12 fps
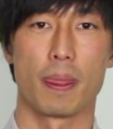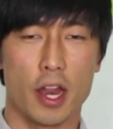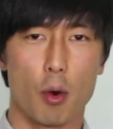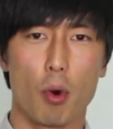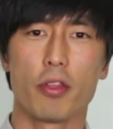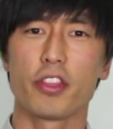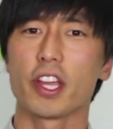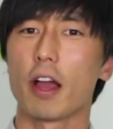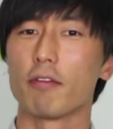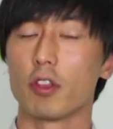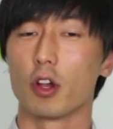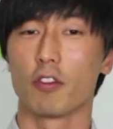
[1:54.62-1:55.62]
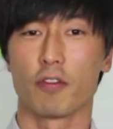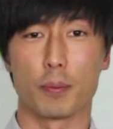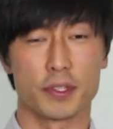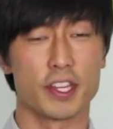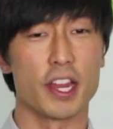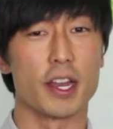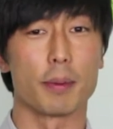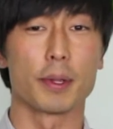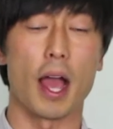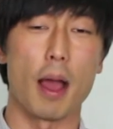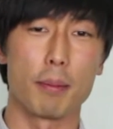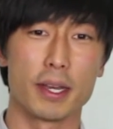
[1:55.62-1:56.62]
Now, one thing I've learned from stand up
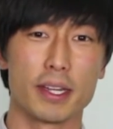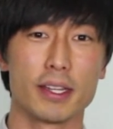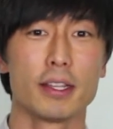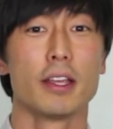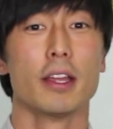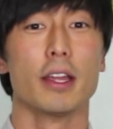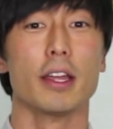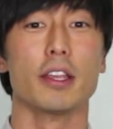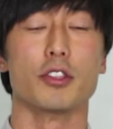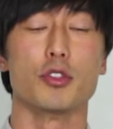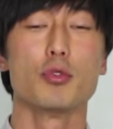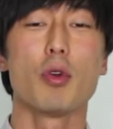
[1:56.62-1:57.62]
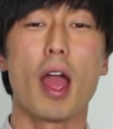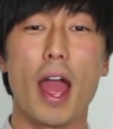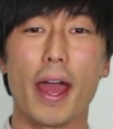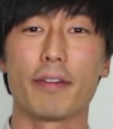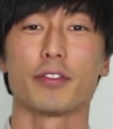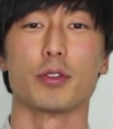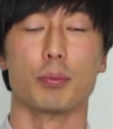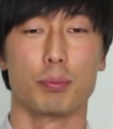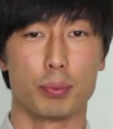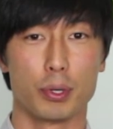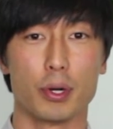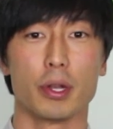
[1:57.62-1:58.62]
comedy is you have to
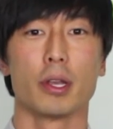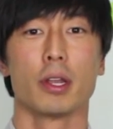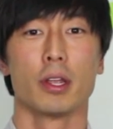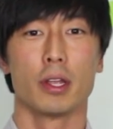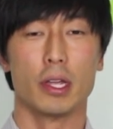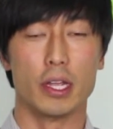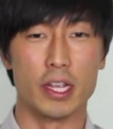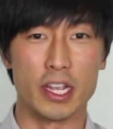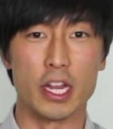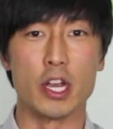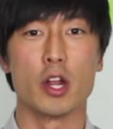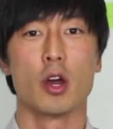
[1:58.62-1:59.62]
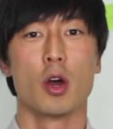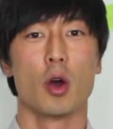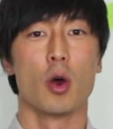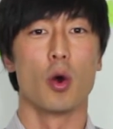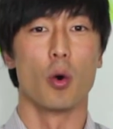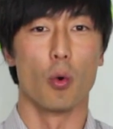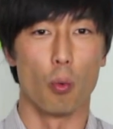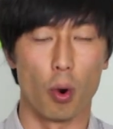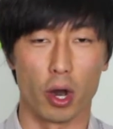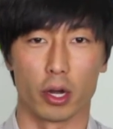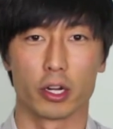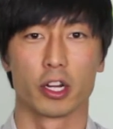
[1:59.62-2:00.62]
put in
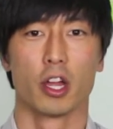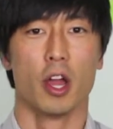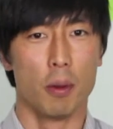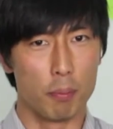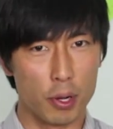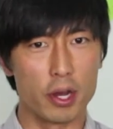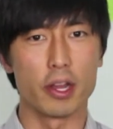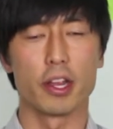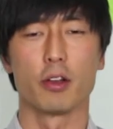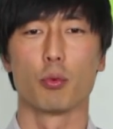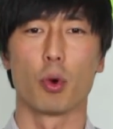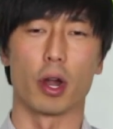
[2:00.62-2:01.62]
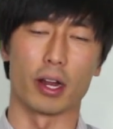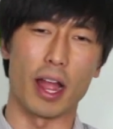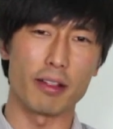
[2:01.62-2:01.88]
work. Put in work.